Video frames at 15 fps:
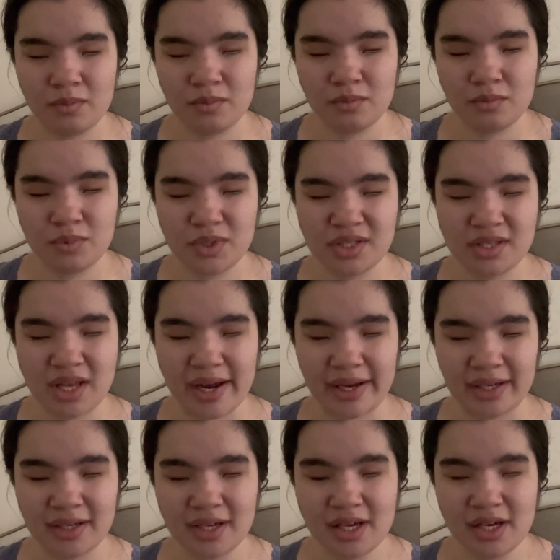was
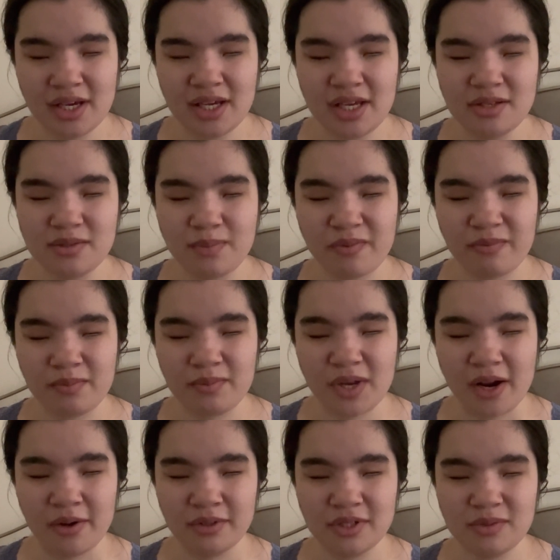like, he's
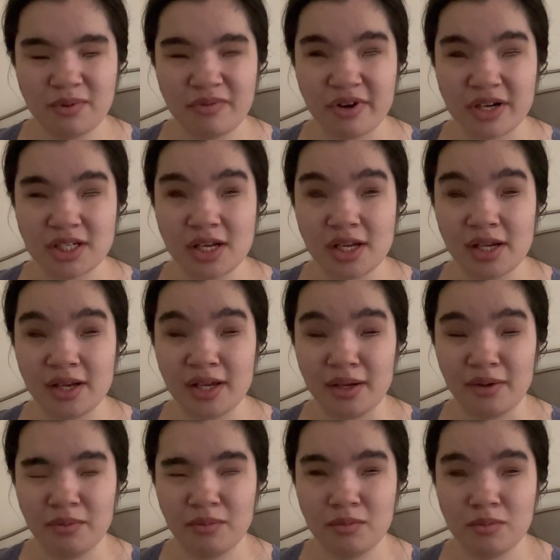
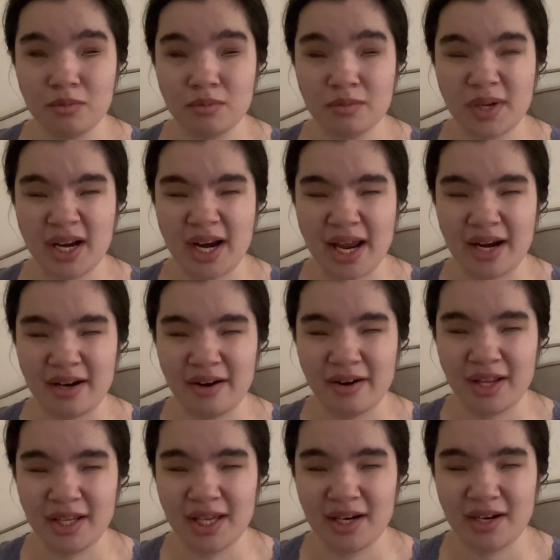professionally an editor
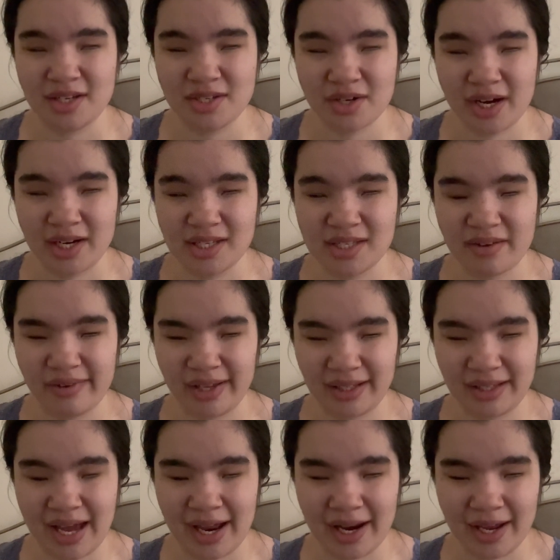in the industry and stuff like
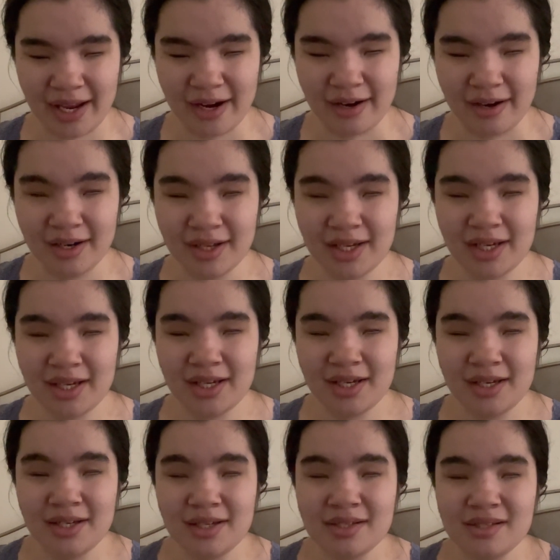that. And
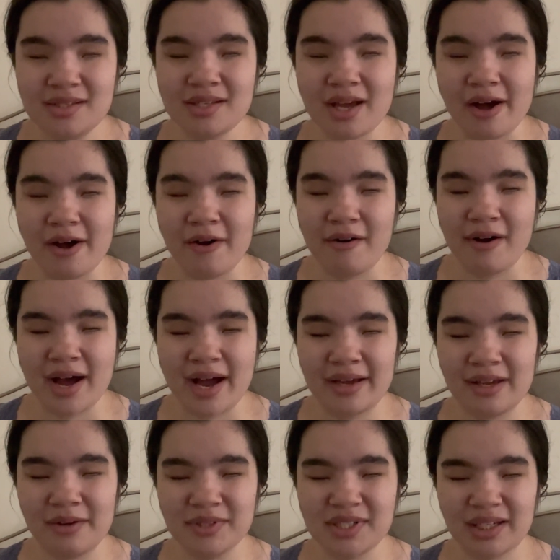so
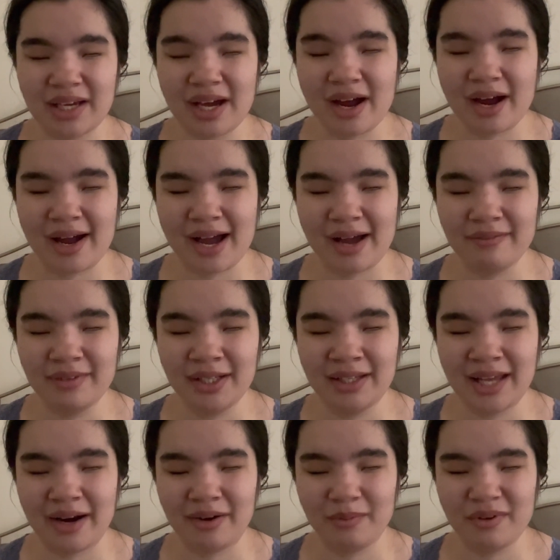he was like, yeah, I mean,
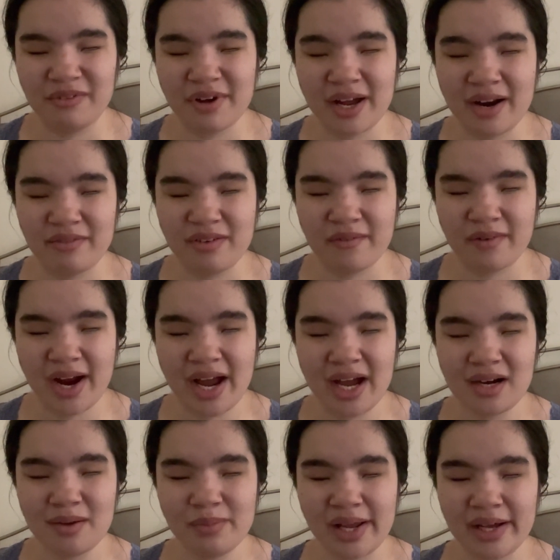that'll be fun. I've never had
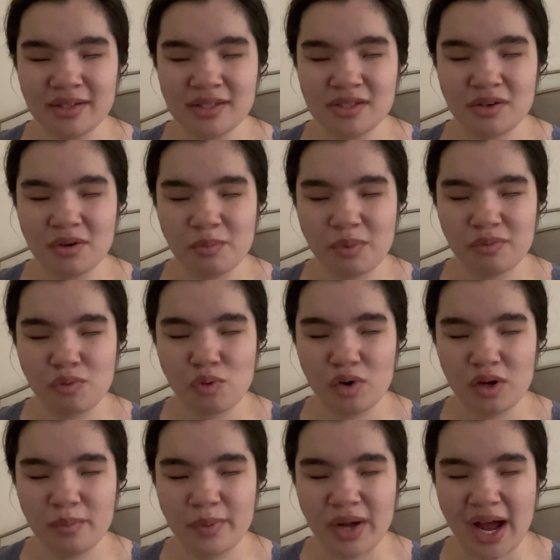a blind student
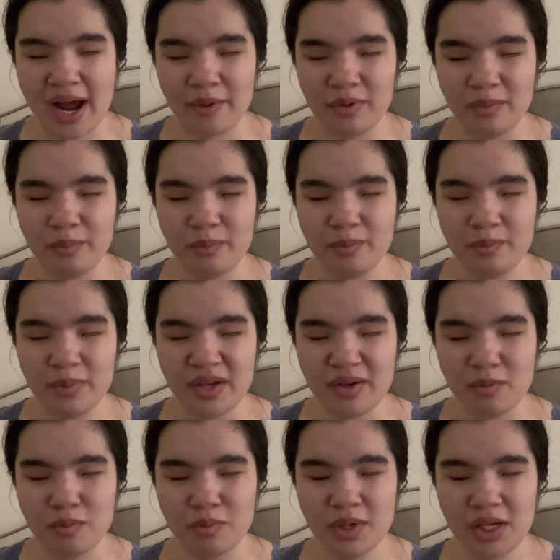before, but I would be
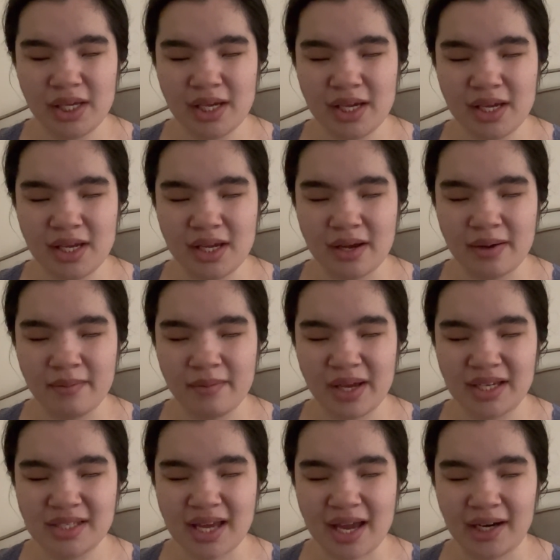really
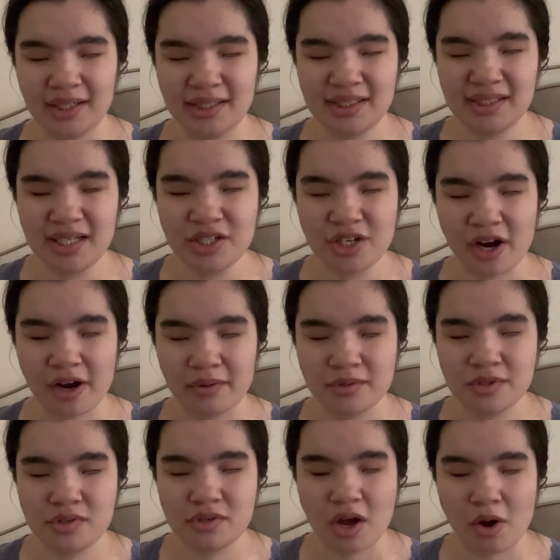excited to teach her.
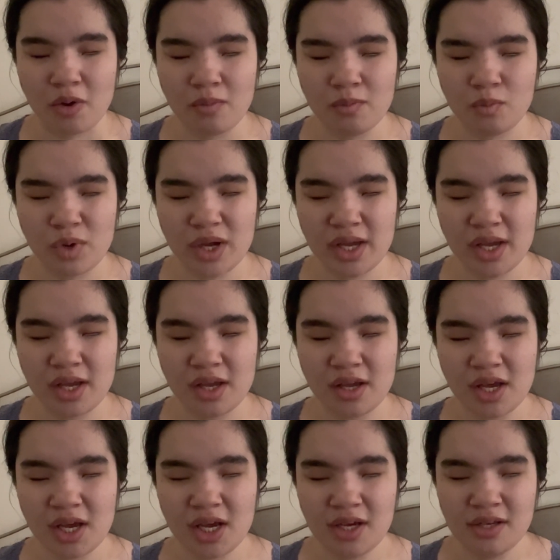So we
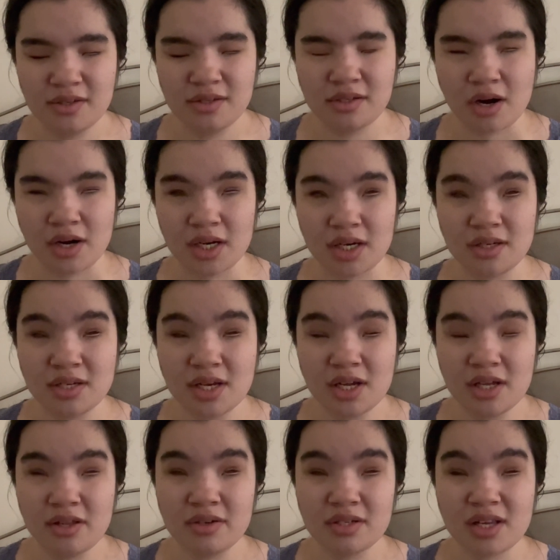started
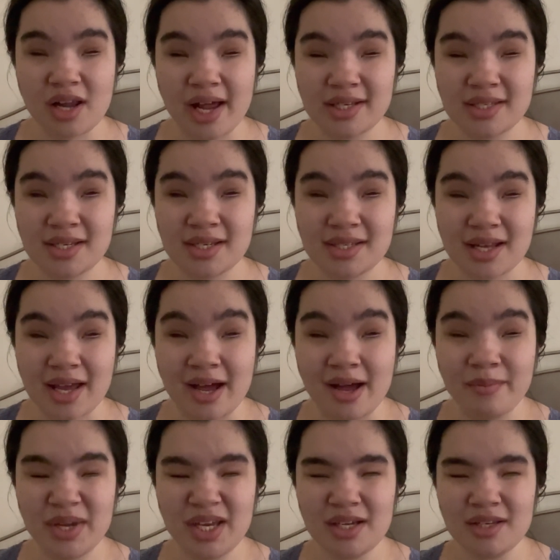those classes.
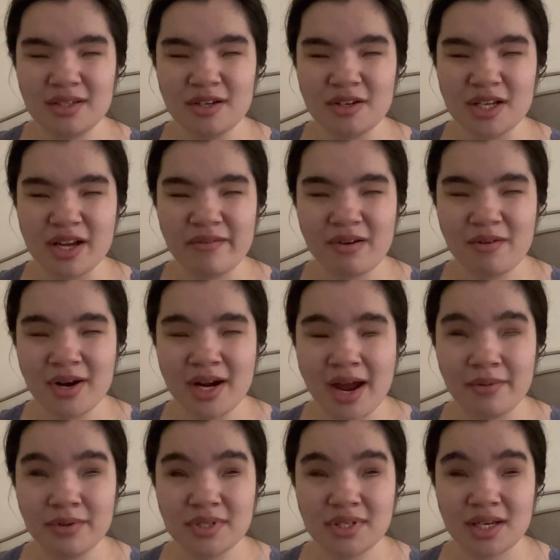He told everyone
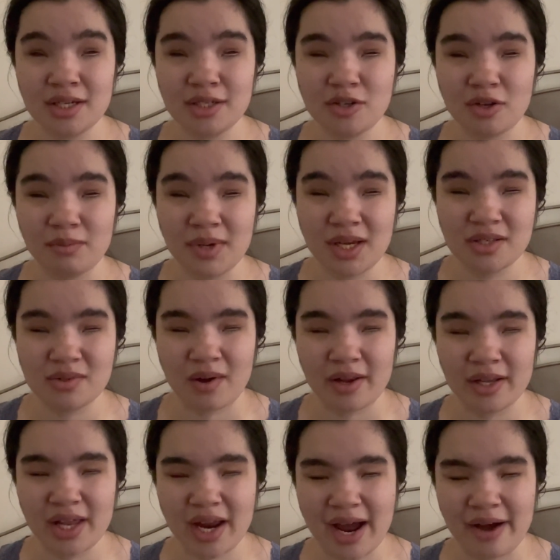and he told me as well,
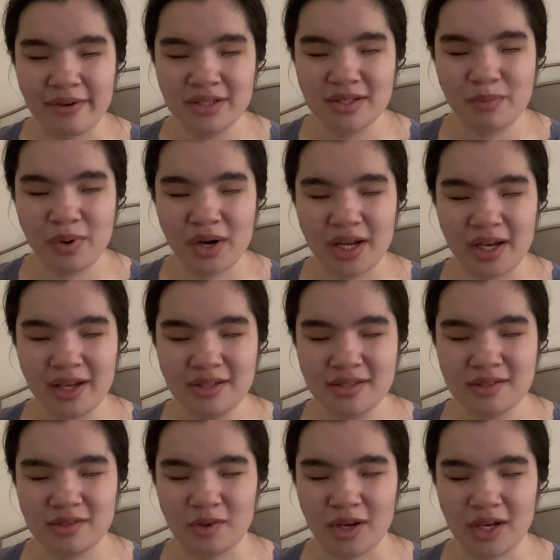that I was a pretty good
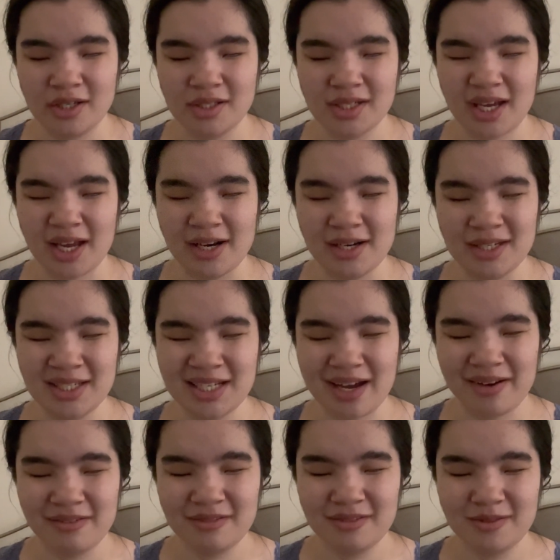student, and I
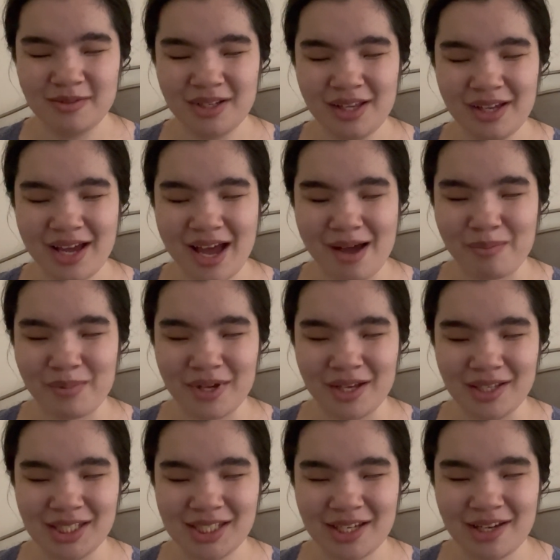was really happy
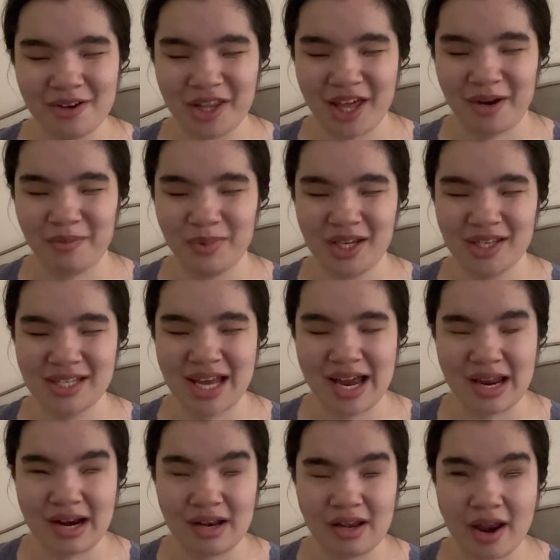to hear that, because I
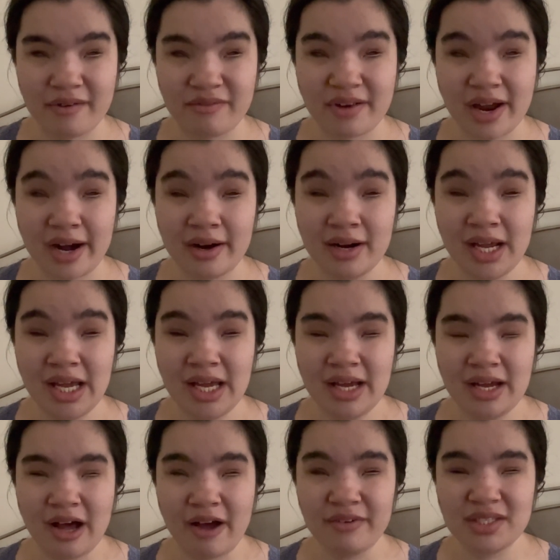had a lot of fun.
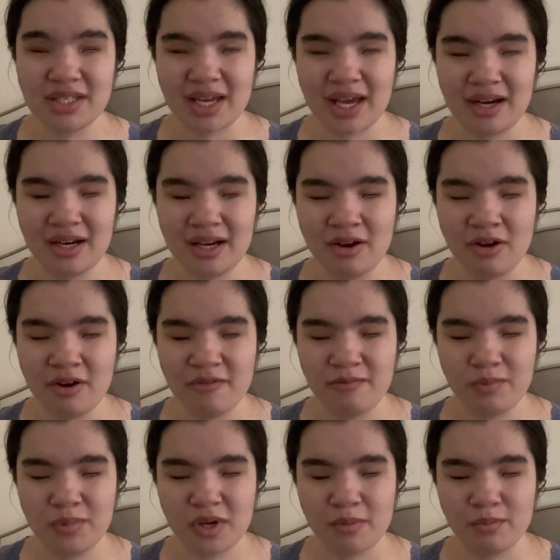Obviously, editing on a
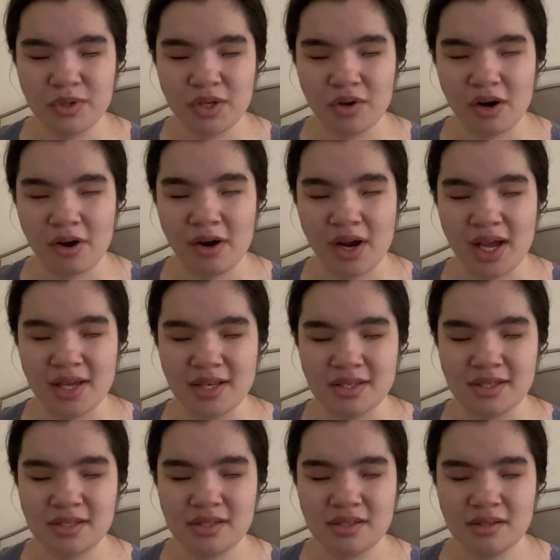computer
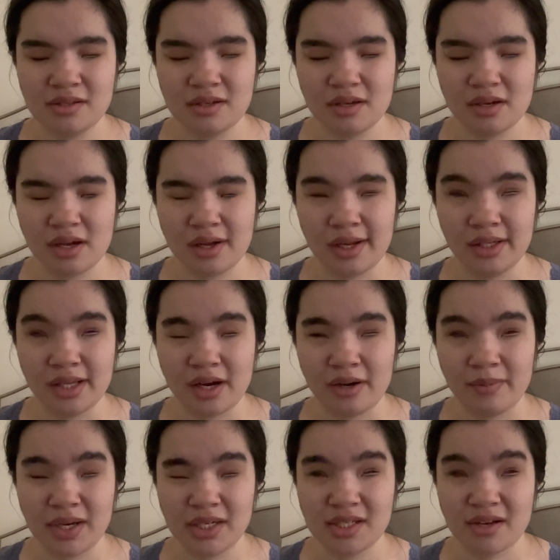is a little
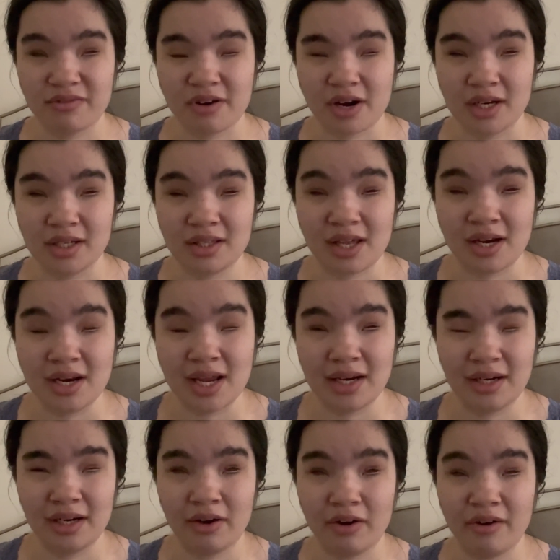bit different than
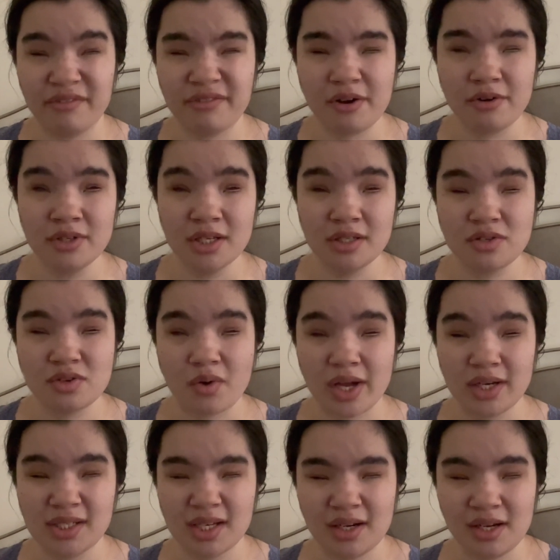editing on a phone, and so I
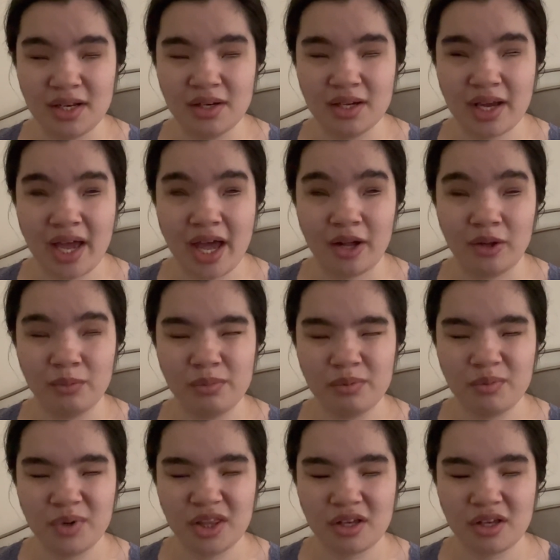did need help with the